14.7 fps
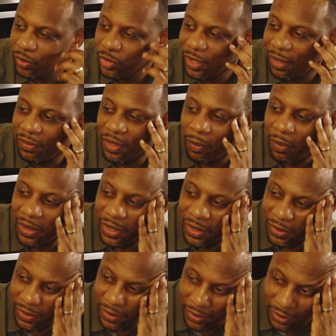do you have an opinion
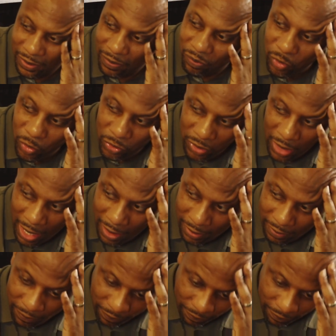on on that